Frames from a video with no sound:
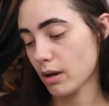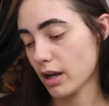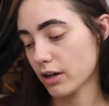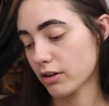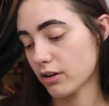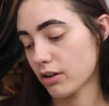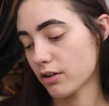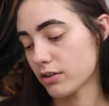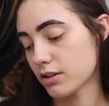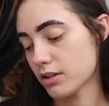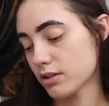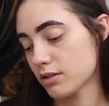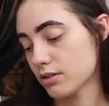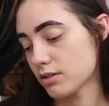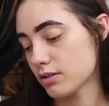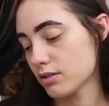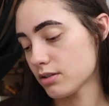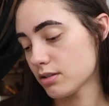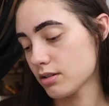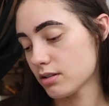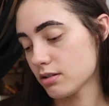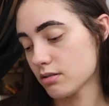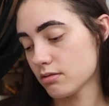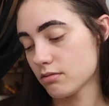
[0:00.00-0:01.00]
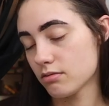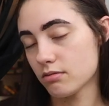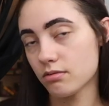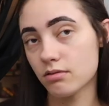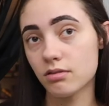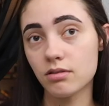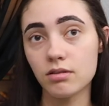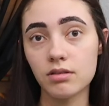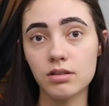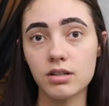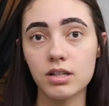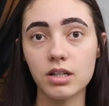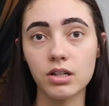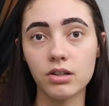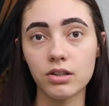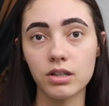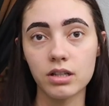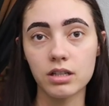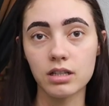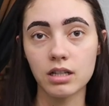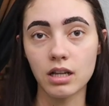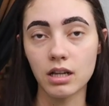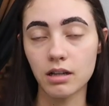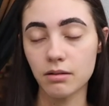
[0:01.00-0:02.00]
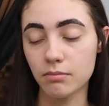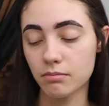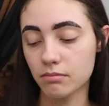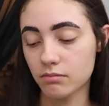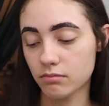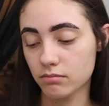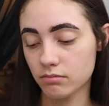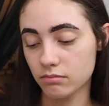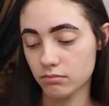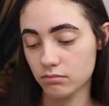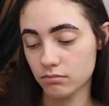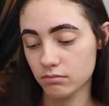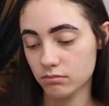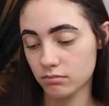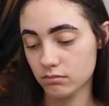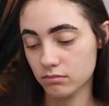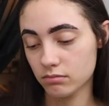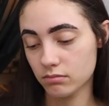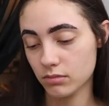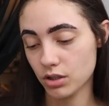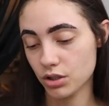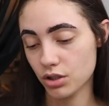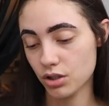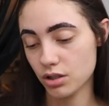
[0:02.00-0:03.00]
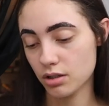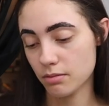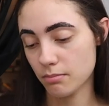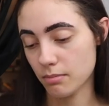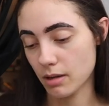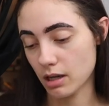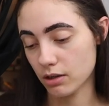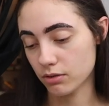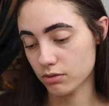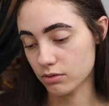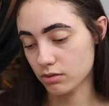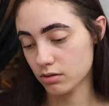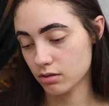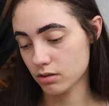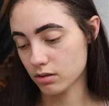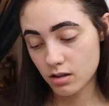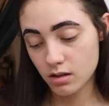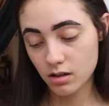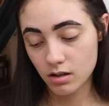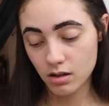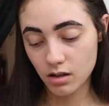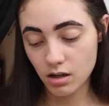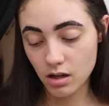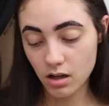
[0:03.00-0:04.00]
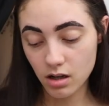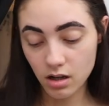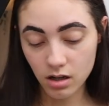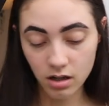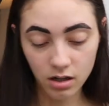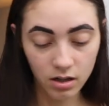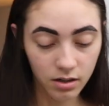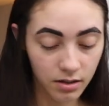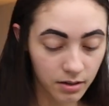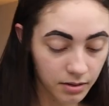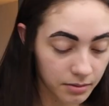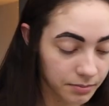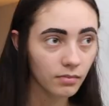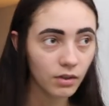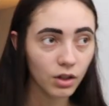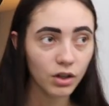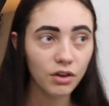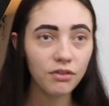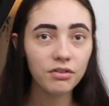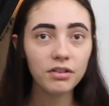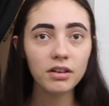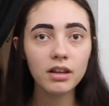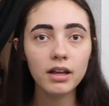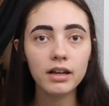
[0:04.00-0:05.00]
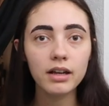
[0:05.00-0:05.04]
Background is still the same. It's just a mountain. You feel